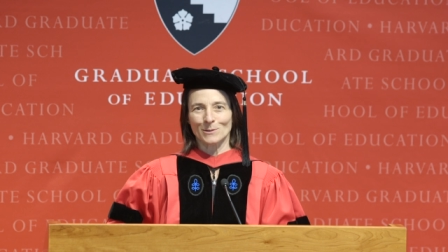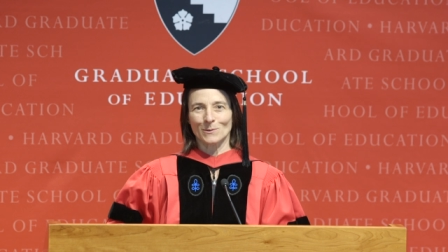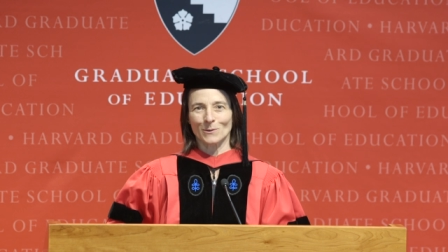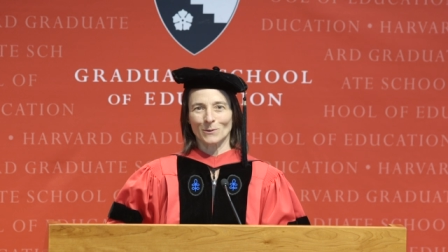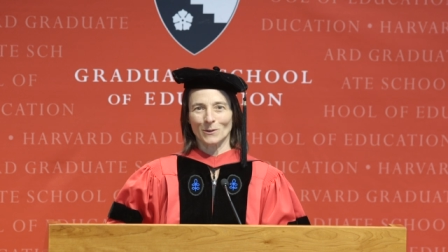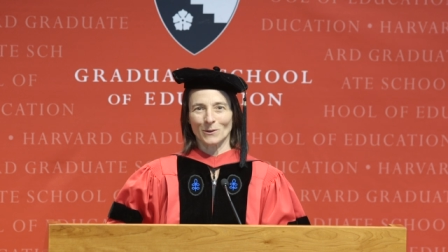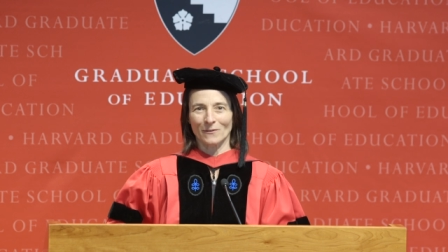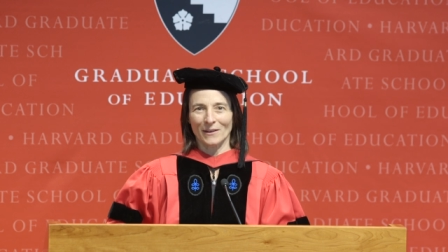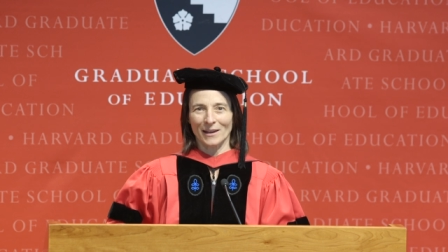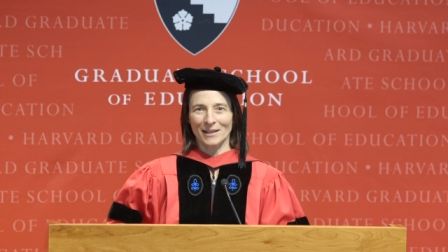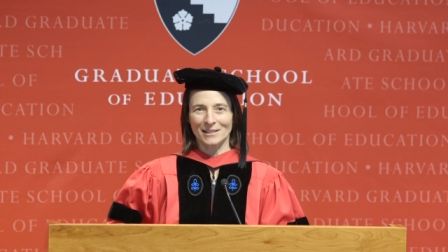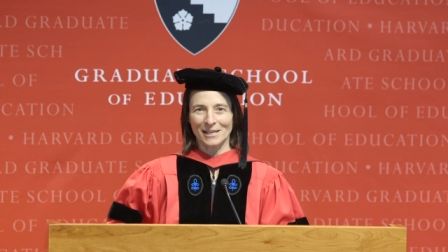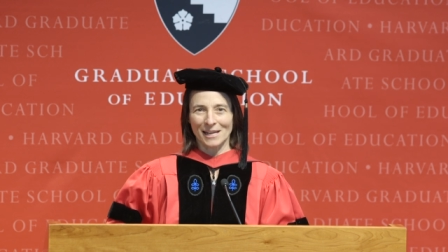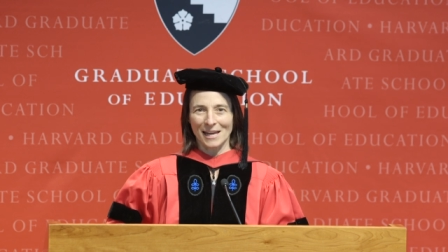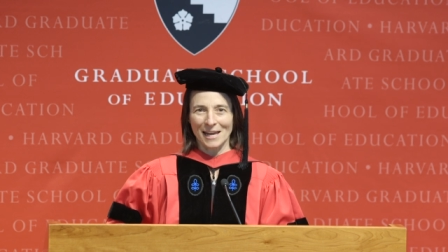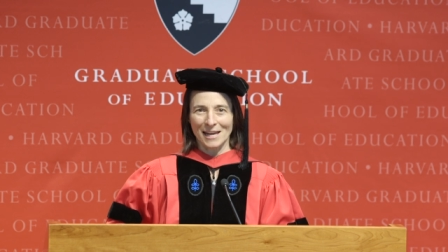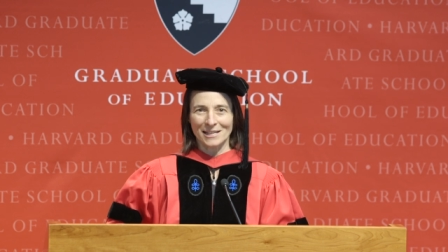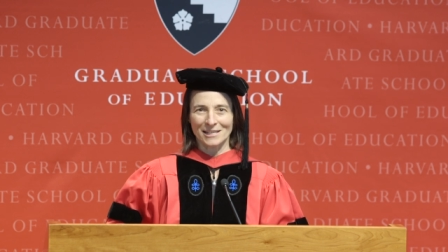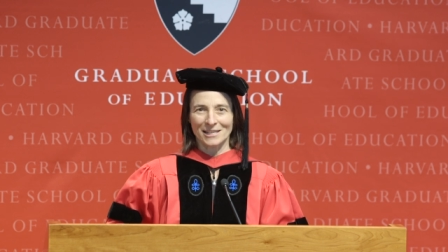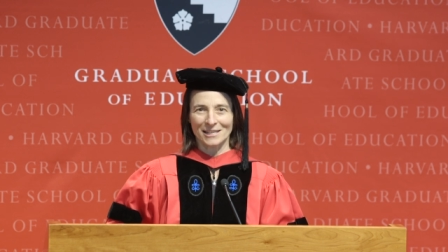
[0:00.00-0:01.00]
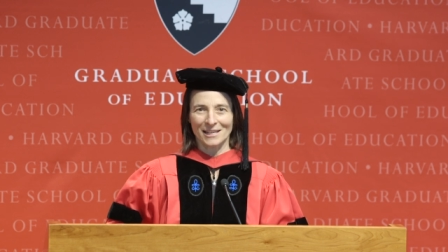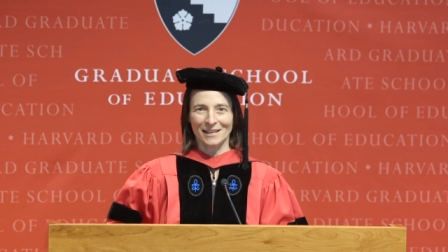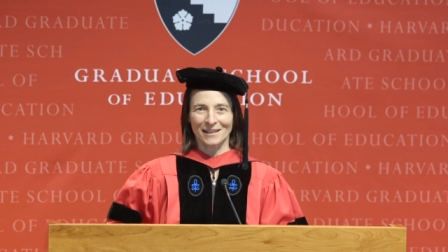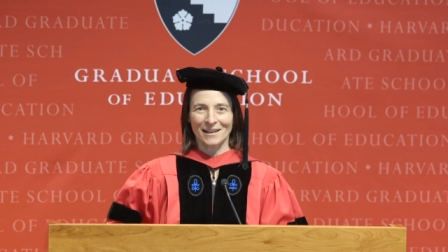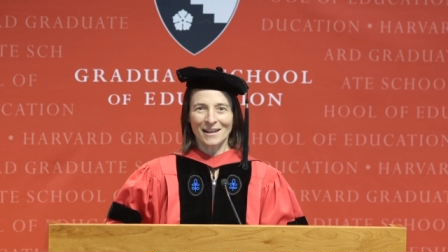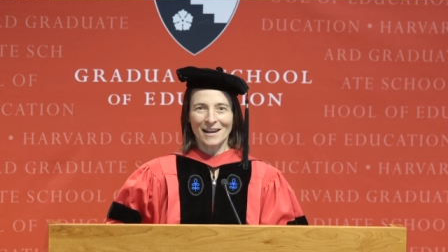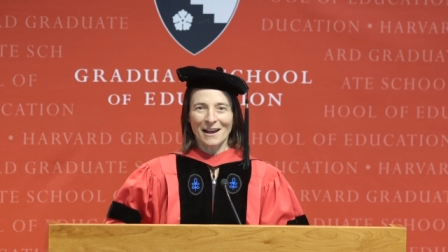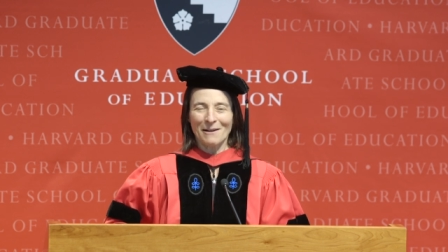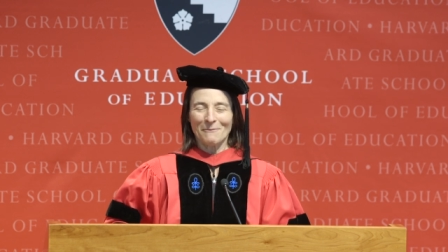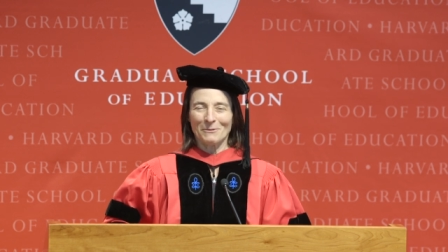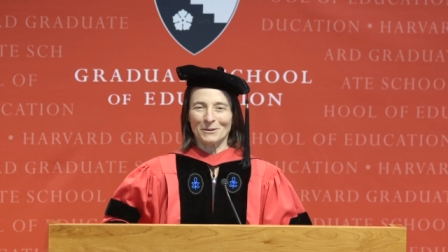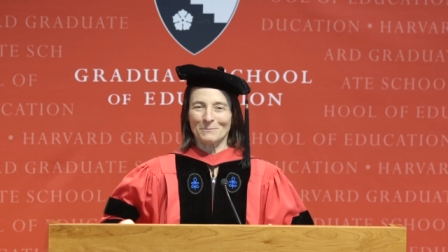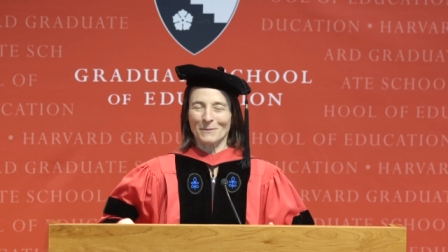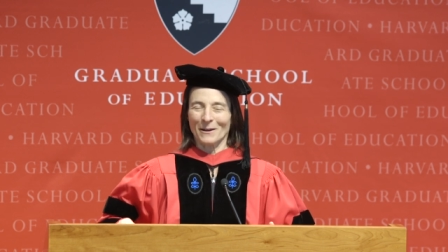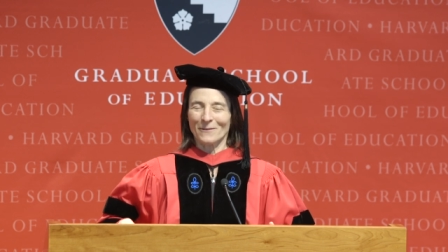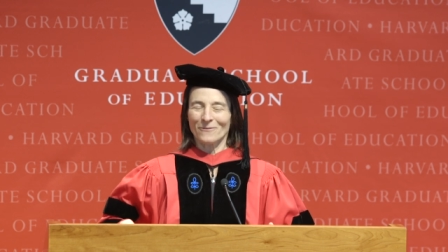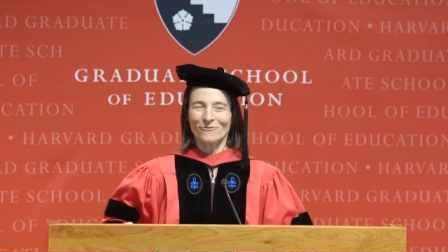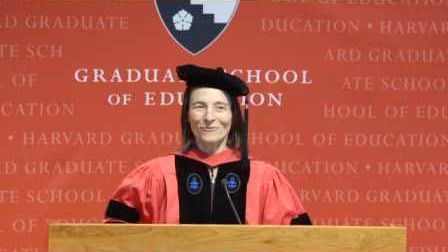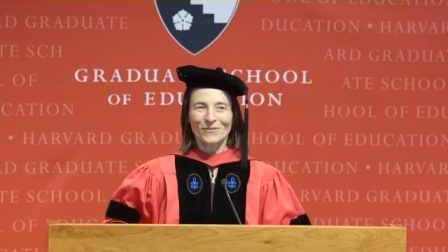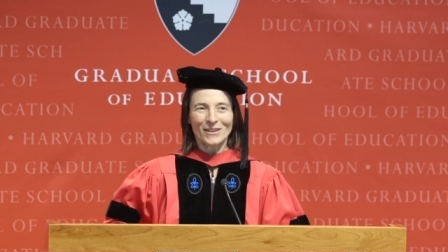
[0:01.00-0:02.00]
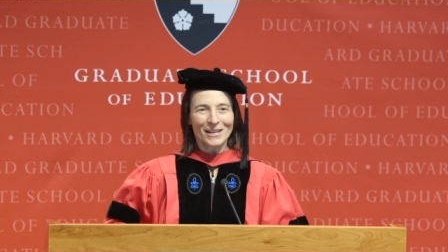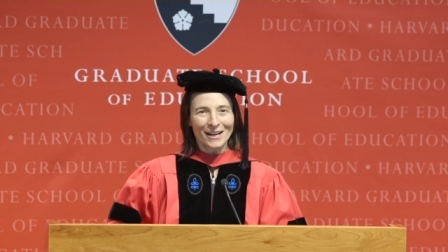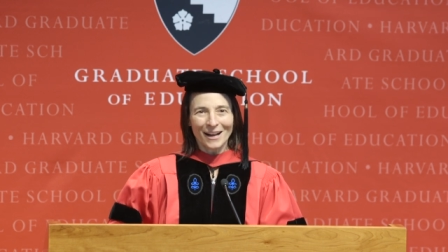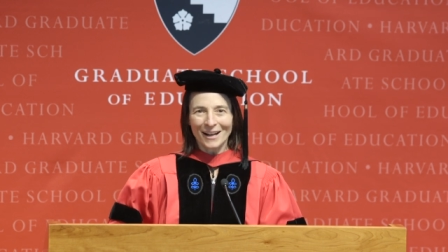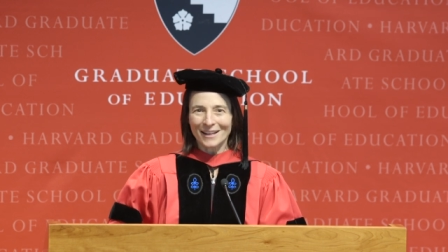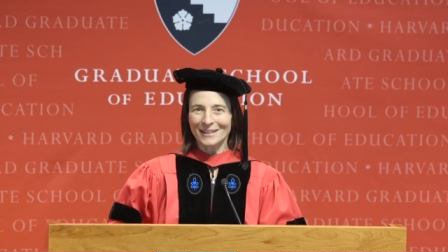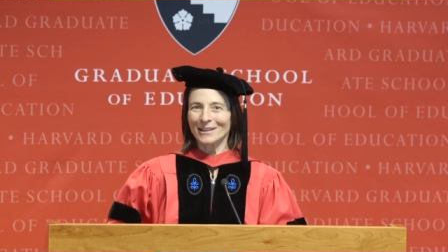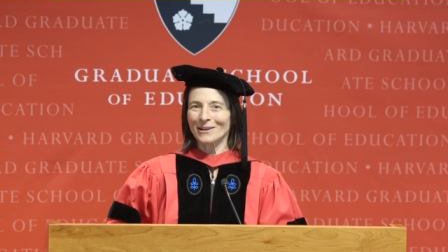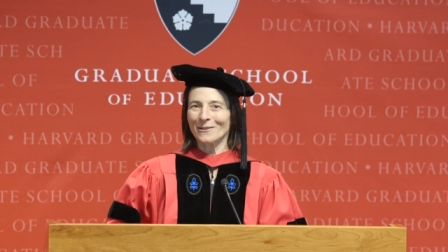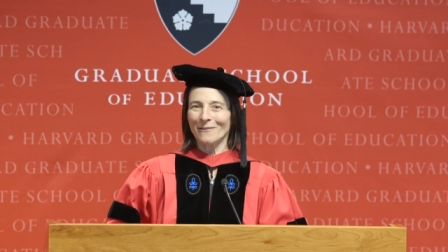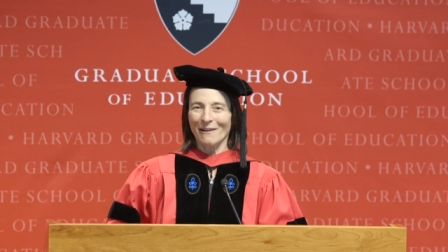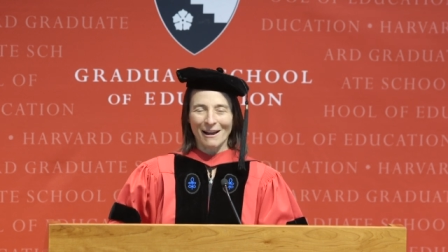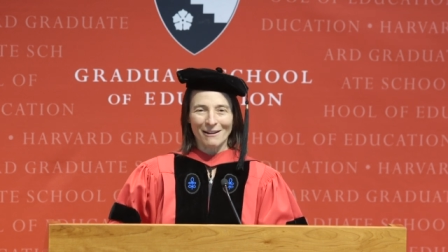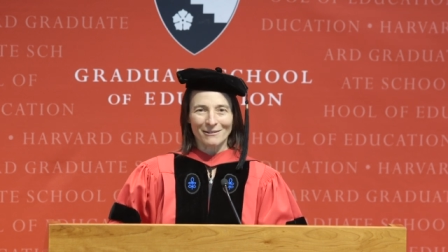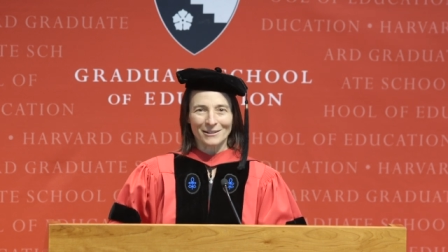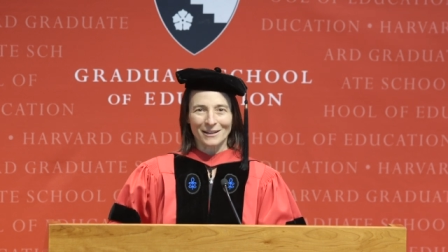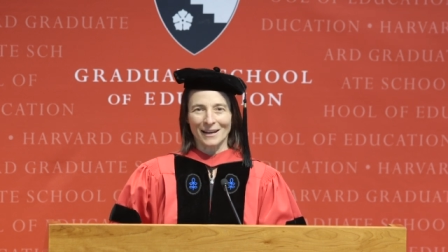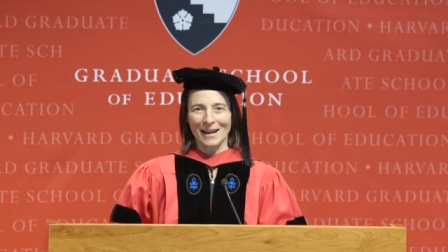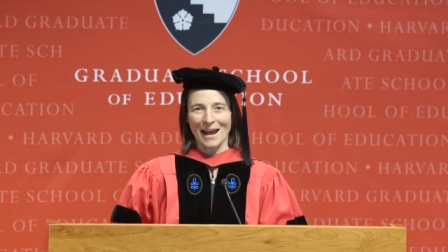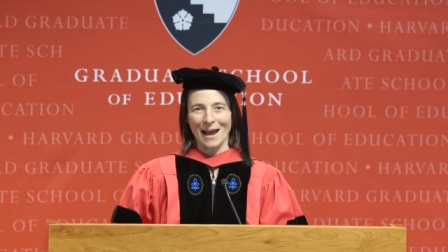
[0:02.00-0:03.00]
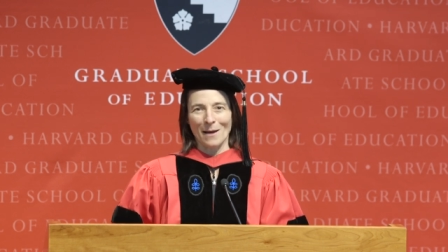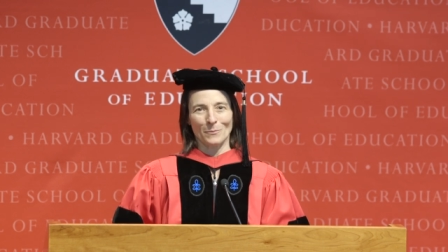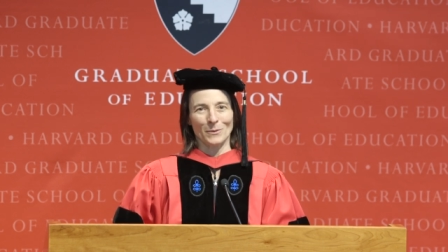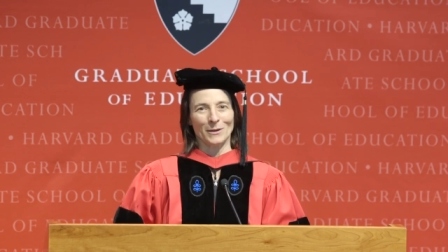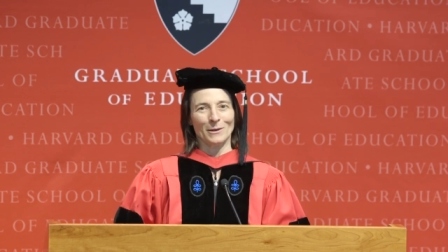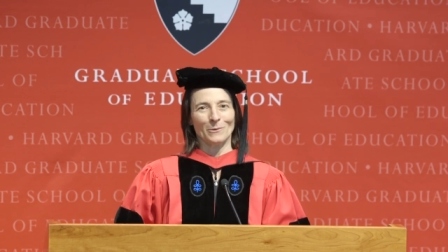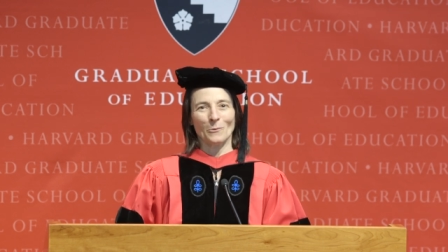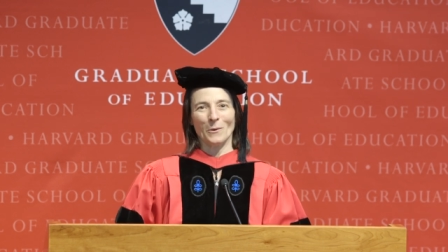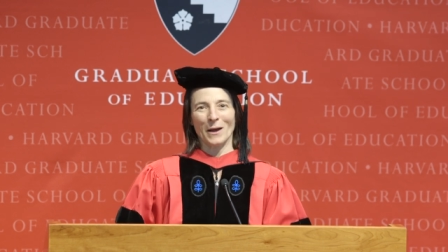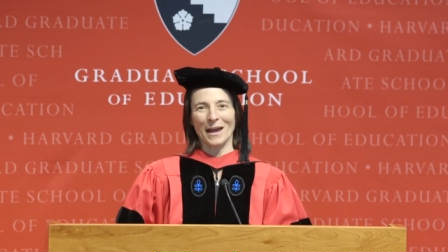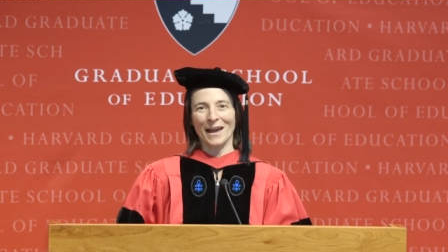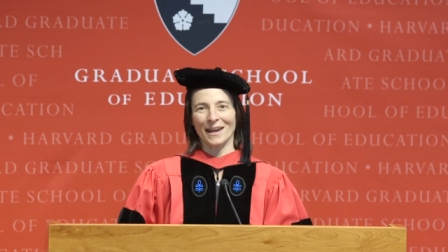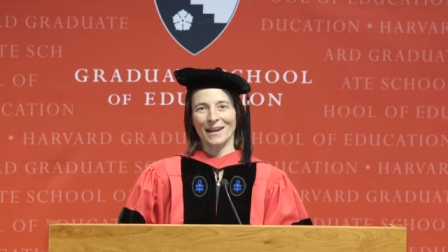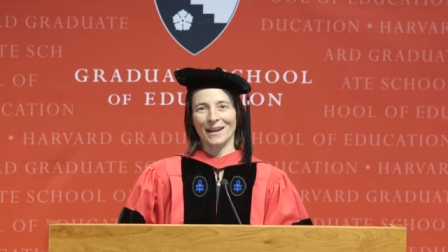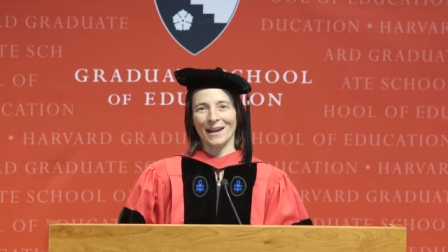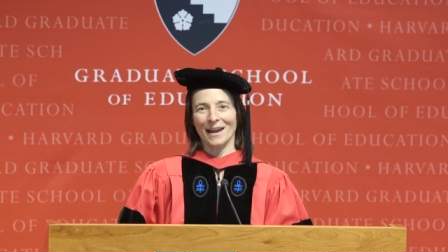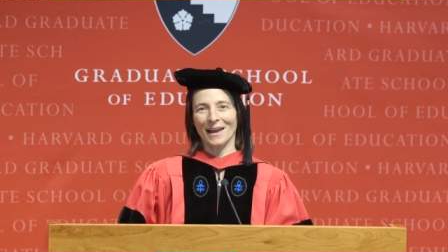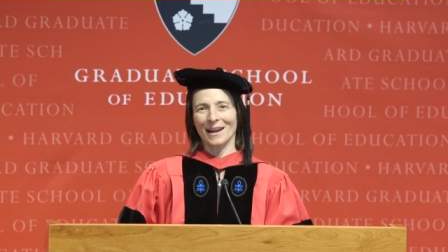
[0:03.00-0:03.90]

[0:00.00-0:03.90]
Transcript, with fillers: School of Education with my feet on the ground on Appian Way,